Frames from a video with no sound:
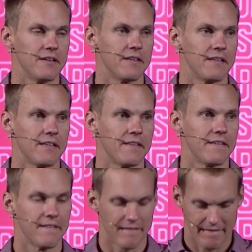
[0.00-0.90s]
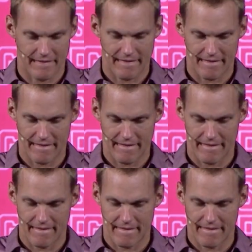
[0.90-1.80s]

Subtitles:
(no one is talking)